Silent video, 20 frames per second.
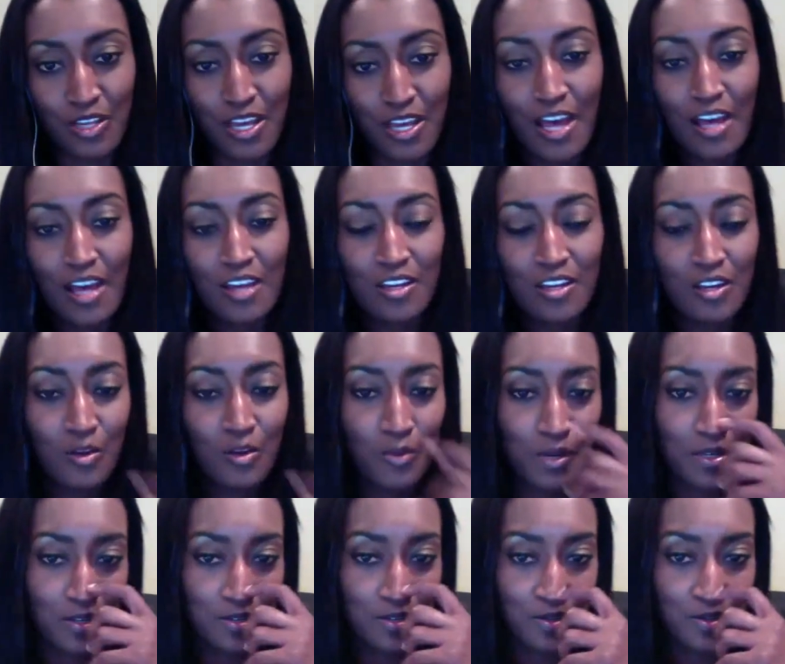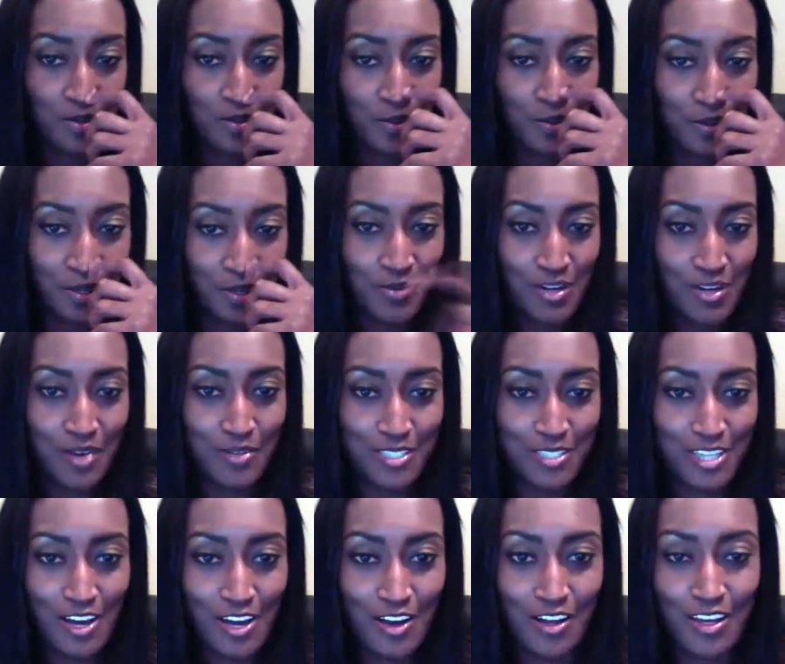When you and I were
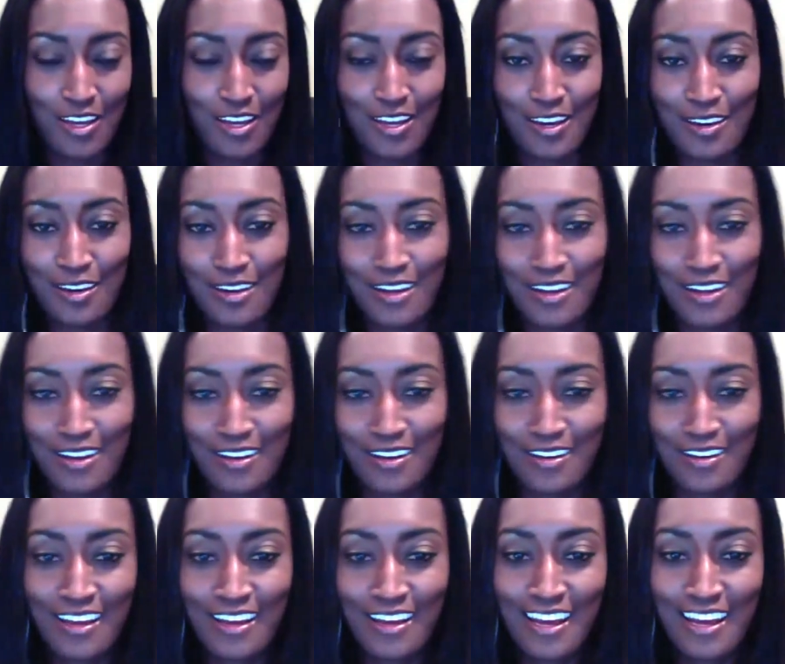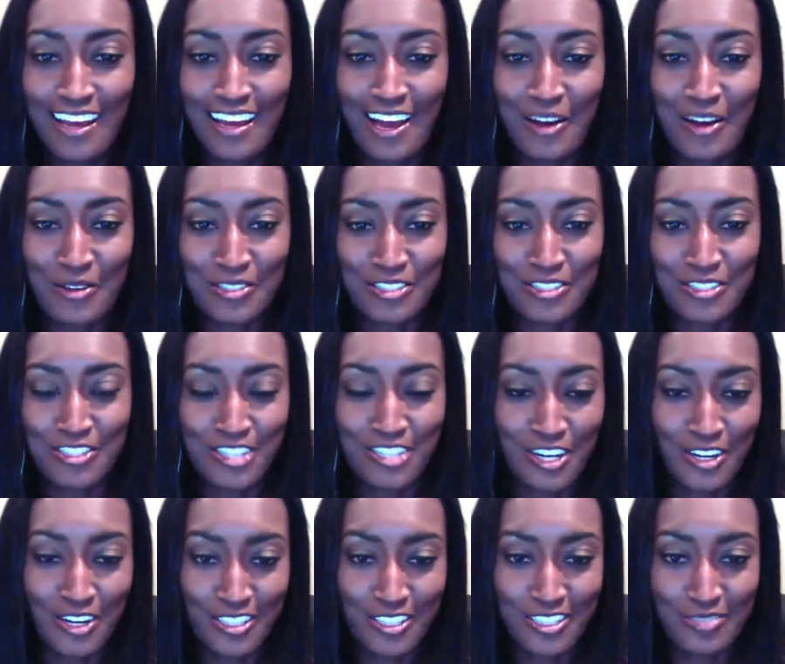talking, and I was just sharing
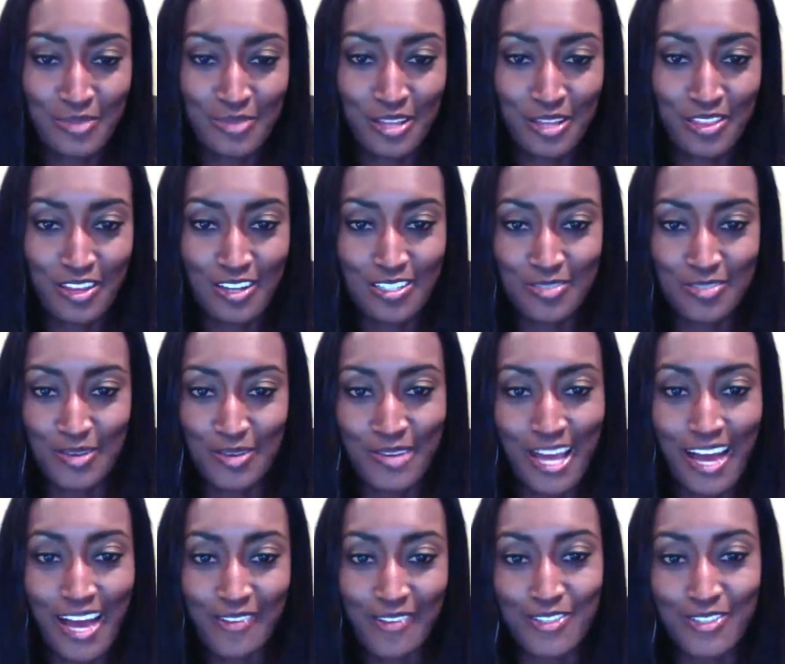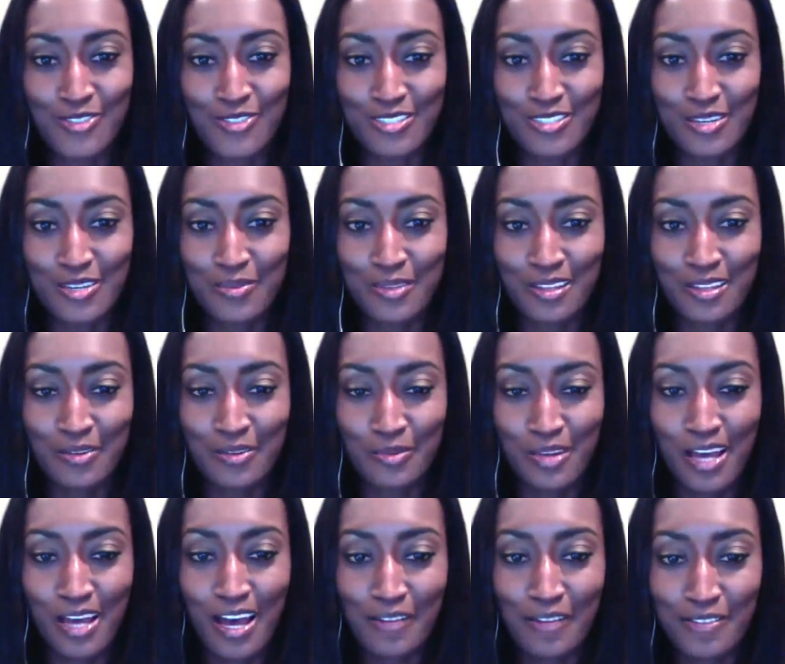just my thoughts about, we have to do something, like we
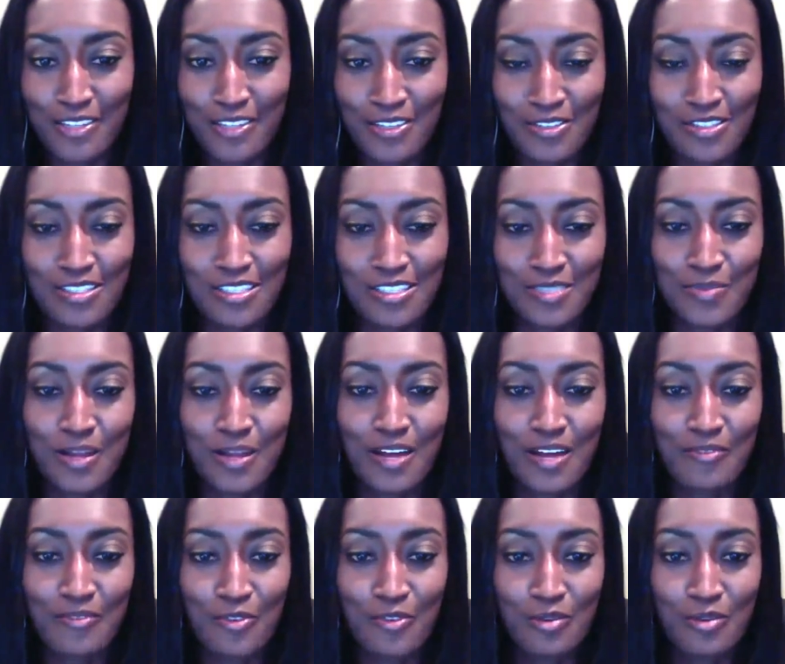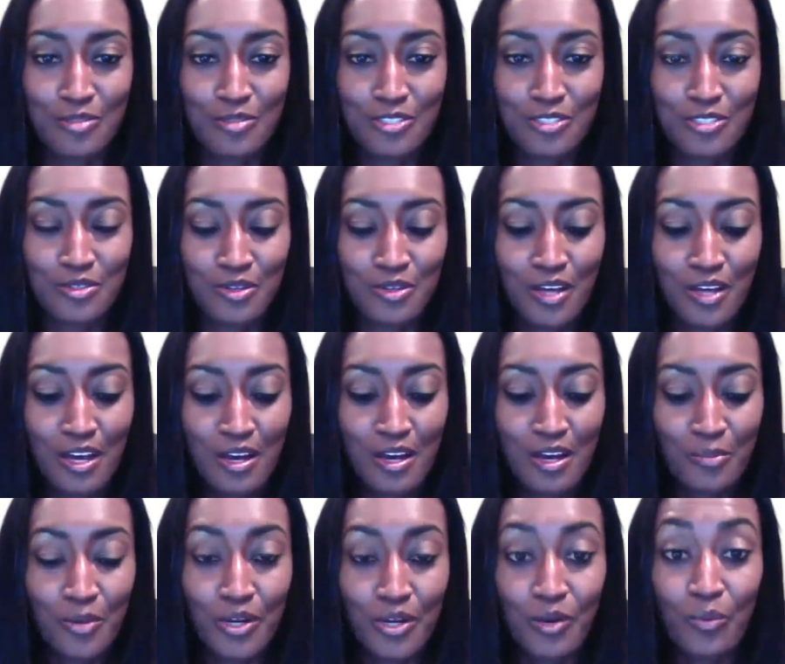have to use this platform to
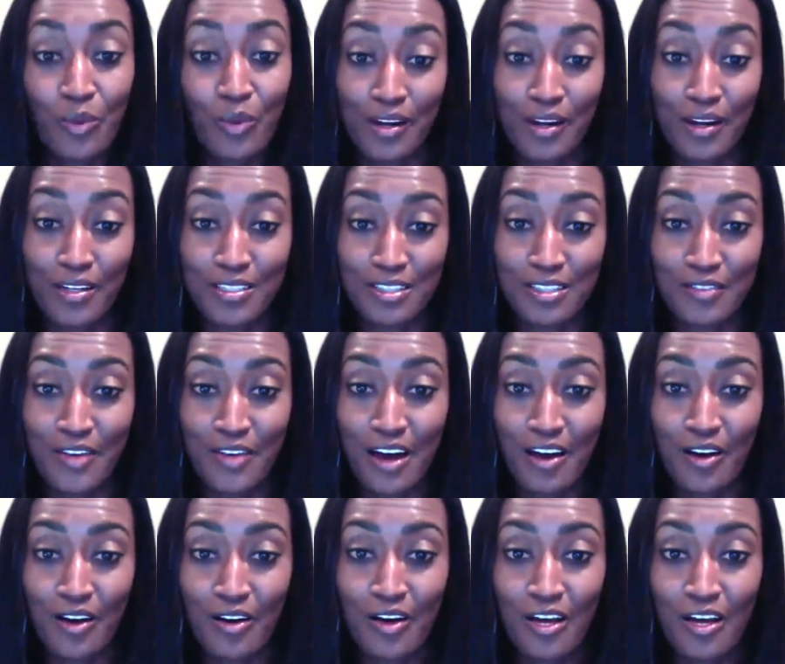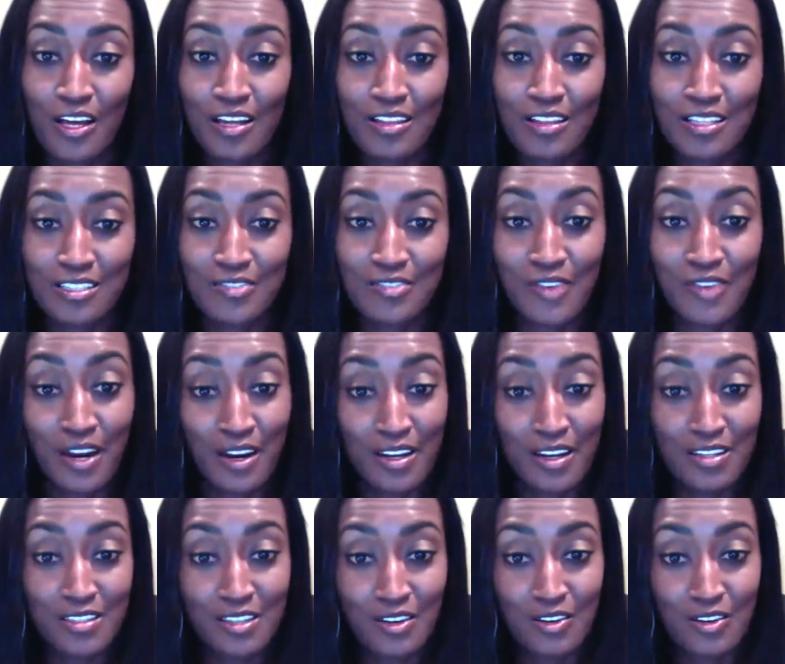bring awareness of how these very
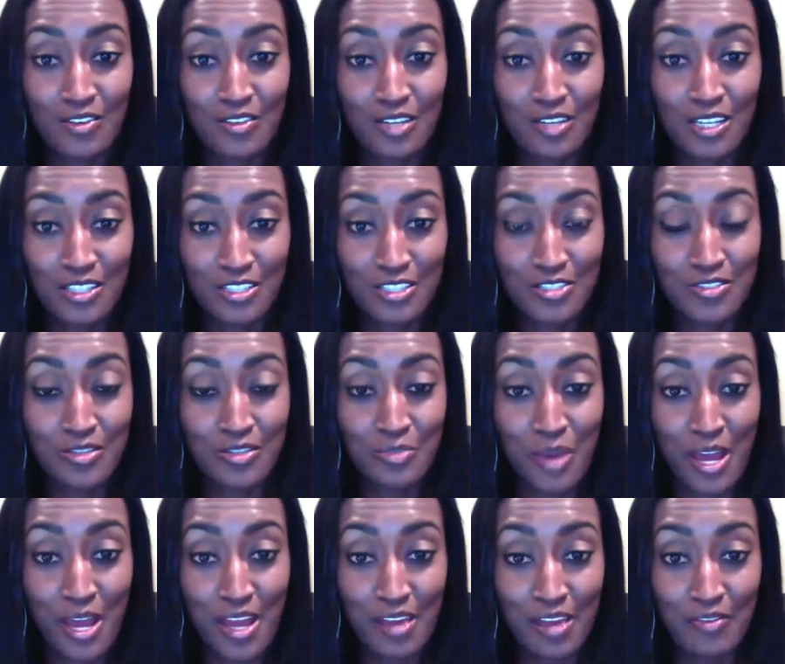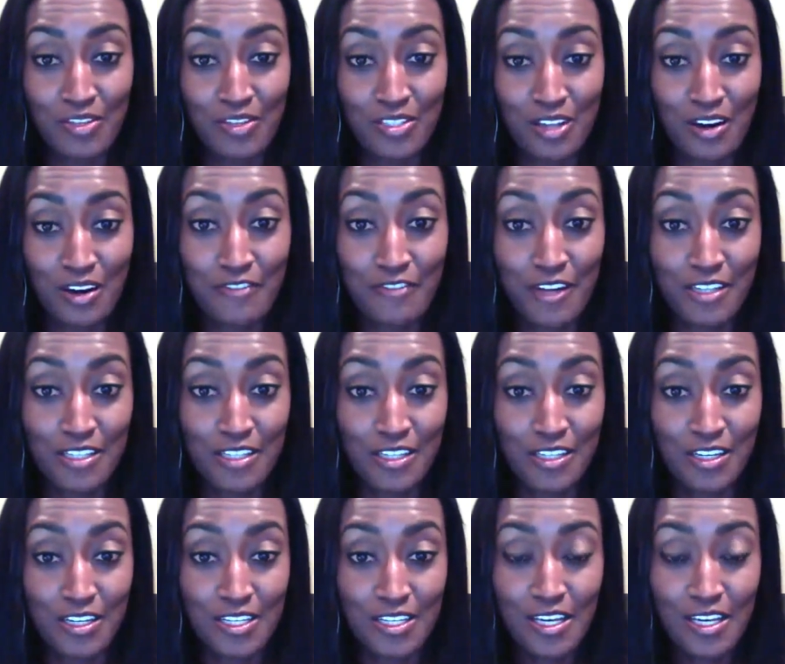adult issues and behaviors are affecting
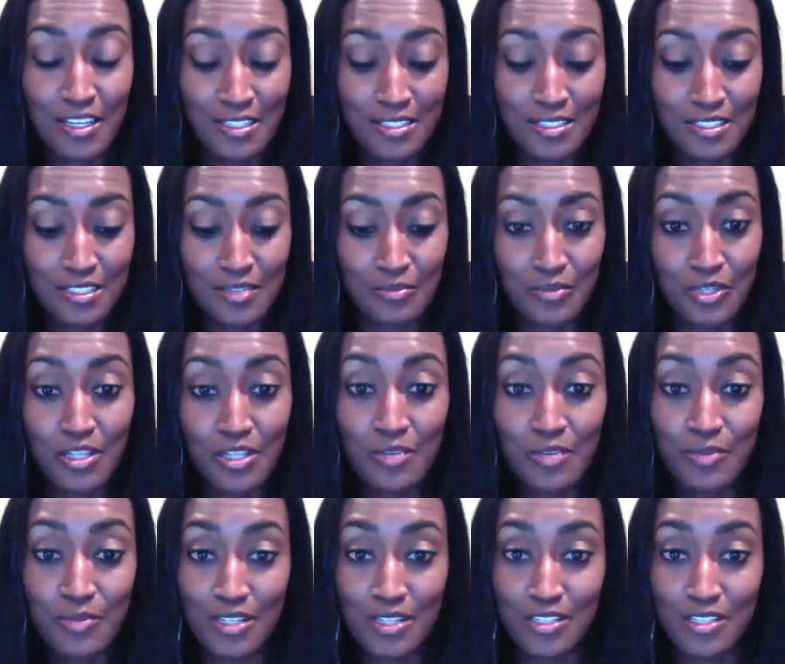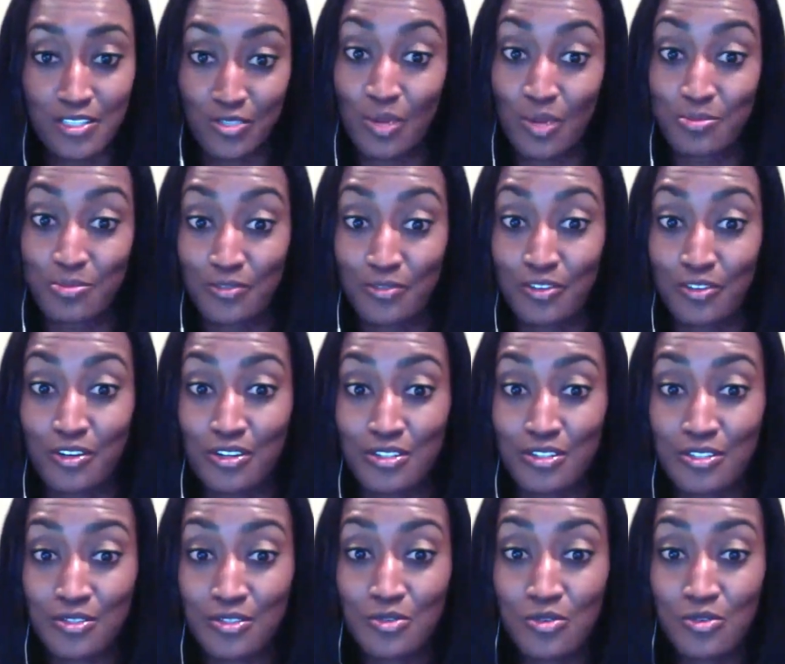our kids and really being disruptive in our
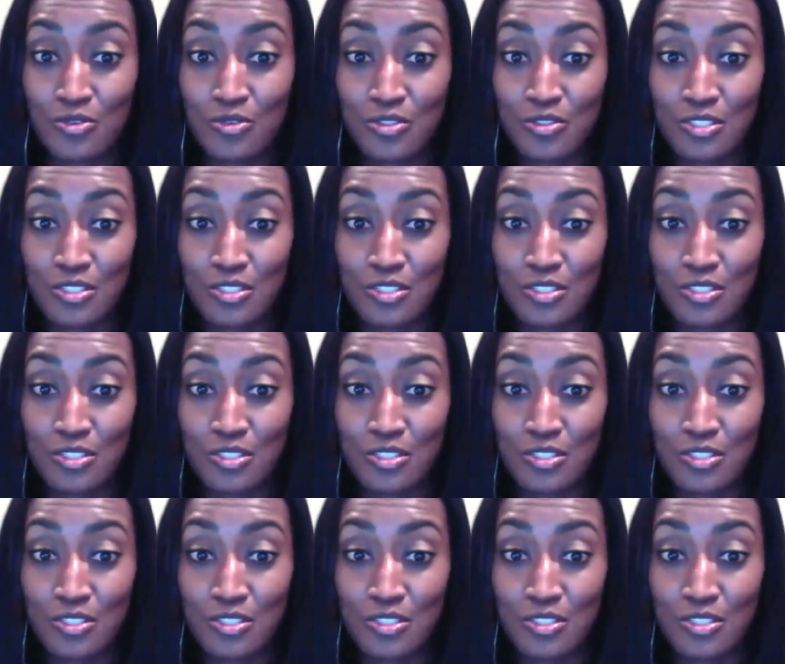schools.